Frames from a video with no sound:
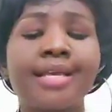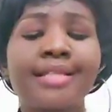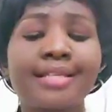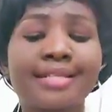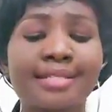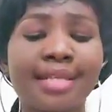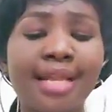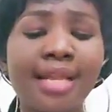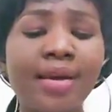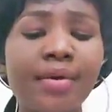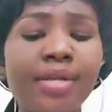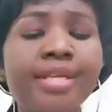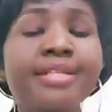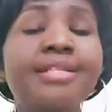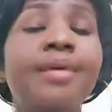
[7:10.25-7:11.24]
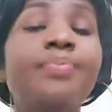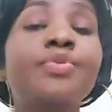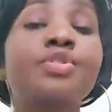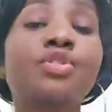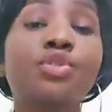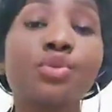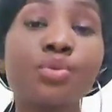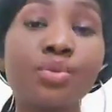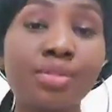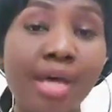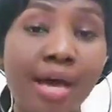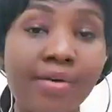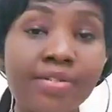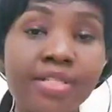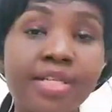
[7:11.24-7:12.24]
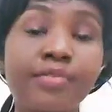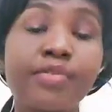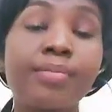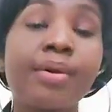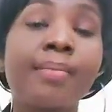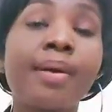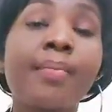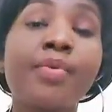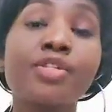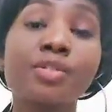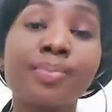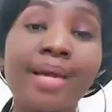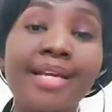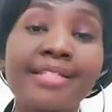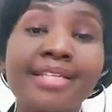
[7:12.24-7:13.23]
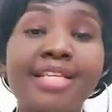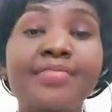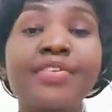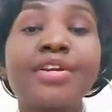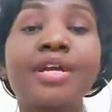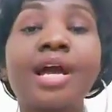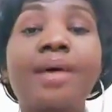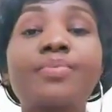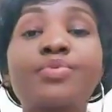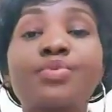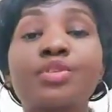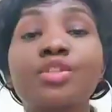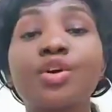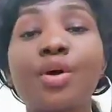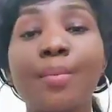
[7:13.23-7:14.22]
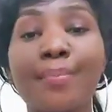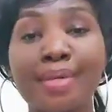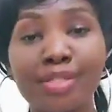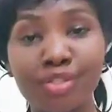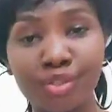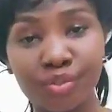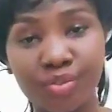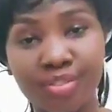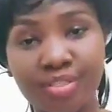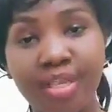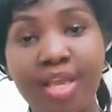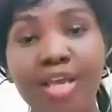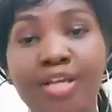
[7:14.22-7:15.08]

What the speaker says: The salary is up to 2,000. Remember, motorbike delivery comes with commissions.